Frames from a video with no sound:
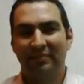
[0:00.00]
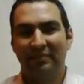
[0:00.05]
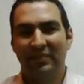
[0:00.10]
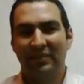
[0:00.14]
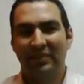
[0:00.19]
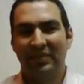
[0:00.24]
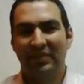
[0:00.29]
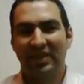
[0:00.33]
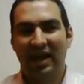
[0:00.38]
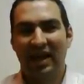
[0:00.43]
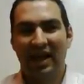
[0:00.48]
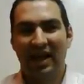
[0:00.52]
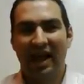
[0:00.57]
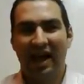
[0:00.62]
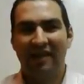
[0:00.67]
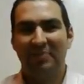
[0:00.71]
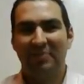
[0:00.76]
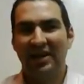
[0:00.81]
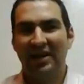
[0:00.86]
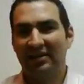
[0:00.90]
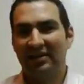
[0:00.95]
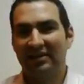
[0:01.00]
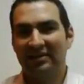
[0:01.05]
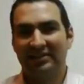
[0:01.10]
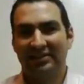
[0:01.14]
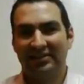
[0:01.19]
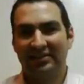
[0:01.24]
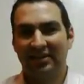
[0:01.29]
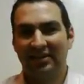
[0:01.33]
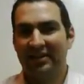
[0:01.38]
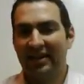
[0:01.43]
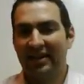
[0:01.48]
been a
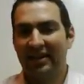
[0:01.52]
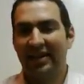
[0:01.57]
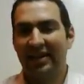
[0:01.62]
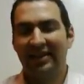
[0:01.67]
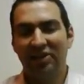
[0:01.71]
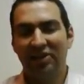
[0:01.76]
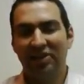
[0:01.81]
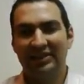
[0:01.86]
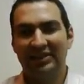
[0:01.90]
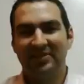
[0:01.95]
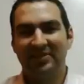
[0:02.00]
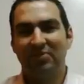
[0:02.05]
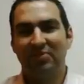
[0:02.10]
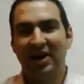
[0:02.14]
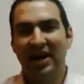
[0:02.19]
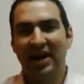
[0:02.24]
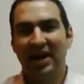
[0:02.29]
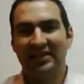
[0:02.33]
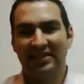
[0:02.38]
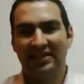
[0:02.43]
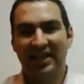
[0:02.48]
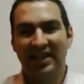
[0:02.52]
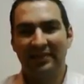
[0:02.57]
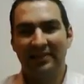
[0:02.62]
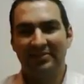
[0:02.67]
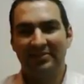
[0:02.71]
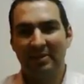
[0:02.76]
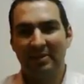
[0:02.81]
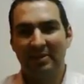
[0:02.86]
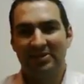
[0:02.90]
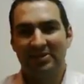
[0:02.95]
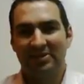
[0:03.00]
little bit surprised at times. Maybe it's
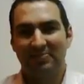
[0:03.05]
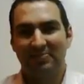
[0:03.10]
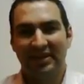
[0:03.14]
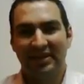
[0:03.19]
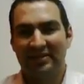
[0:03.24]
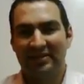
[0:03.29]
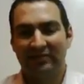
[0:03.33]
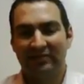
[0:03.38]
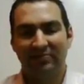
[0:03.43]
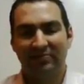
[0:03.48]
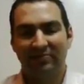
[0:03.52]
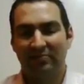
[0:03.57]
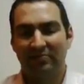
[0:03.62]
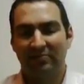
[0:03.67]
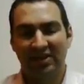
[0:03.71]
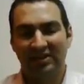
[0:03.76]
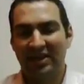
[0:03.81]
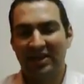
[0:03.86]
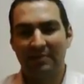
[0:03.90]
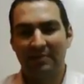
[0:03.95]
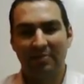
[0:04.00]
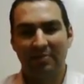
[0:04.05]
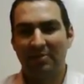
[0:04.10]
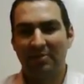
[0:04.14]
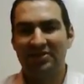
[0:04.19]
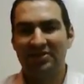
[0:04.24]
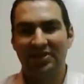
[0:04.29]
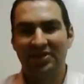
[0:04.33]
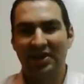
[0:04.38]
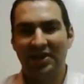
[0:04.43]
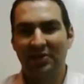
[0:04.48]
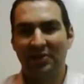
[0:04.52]
just because of the type of
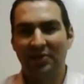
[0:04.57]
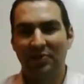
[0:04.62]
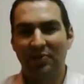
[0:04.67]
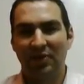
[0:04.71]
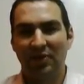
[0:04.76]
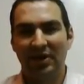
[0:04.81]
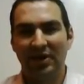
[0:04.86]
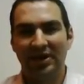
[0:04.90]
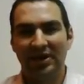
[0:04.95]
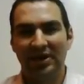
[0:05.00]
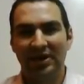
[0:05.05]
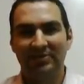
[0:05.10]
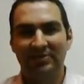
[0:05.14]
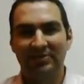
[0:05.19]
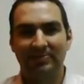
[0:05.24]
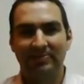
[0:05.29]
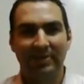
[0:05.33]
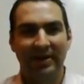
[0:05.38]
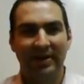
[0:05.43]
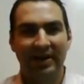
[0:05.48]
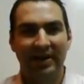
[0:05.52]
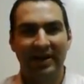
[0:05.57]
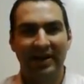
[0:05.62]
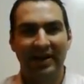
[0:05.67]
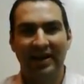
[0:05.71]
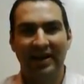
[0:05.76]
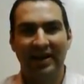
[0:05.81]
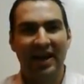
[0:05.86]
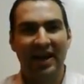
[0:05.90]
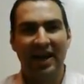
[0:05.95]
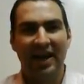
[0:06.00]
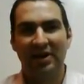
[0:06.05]
person I was, but how
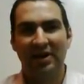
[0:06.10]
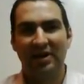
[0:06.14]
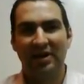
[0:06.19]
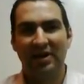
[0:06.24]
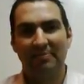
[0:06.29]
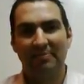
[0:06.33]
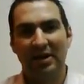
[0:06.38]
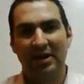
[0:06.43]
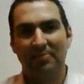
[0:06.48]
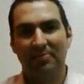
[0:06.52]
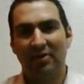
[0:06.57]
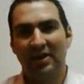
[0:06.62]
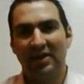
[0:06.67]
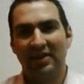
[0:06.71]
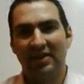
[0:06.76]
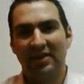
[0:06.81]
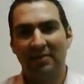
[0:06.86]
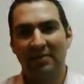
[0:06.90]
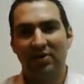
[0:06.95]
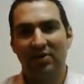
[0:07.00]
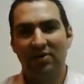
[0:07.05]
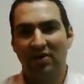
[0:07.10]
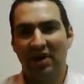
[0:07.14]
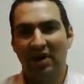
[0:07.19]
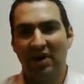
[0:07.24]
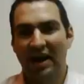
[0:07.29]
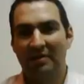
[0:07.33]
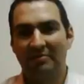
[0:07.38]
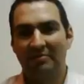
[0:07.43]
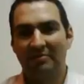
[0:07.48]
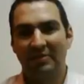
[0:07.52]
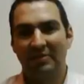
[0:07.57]
many people in the program
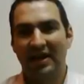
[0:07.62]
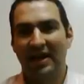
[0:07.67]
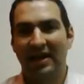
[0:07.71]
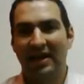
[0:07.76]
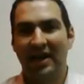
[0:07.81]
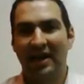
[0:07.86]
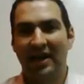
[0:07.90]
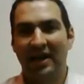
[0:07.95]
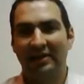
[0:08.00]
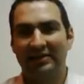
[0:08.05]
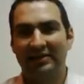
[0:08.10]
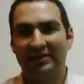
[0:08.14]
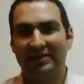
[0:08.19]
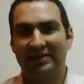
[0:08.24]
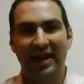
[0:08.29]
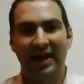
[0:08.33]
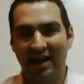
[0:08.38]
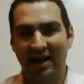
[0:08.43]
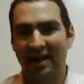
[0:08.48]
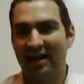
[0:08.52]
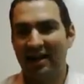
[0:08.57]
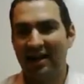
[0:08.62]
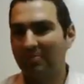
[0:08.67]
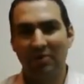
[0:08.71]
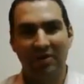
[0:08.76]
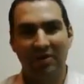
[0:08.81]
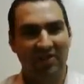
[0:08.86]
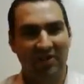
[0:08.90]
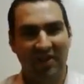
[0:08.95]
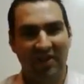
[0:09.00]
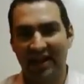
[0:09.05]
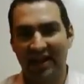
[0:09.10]
got caught up
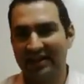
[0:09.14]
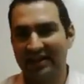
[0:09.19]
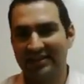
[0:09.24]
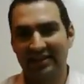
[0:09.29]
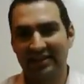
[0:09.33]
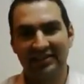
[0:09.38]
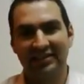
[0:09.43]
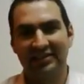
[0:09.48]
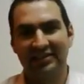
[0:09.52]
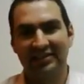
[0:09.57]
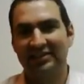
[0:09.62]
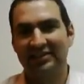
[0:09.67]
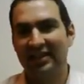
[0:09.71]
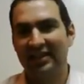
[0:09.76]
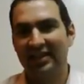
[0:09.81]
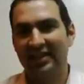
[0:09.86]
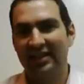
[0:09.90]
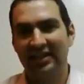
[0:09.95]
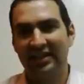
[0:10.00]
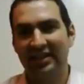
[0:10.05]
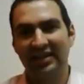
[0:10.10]
with things and just didn't